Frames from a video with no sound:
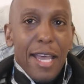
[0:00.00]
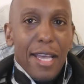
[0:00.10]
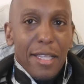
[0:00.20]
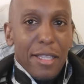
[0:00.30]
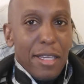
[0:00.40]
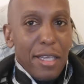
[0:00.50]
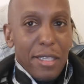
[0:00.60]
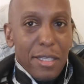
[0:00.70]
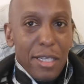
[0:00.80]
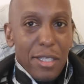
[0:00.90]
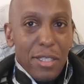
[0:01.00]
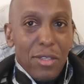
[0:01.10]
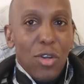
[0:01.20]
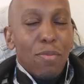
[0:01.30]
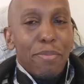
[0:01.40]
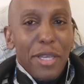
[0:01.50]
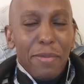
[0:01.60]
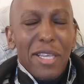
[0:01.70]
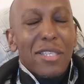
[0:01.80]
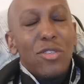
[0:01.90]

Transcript: that it's not been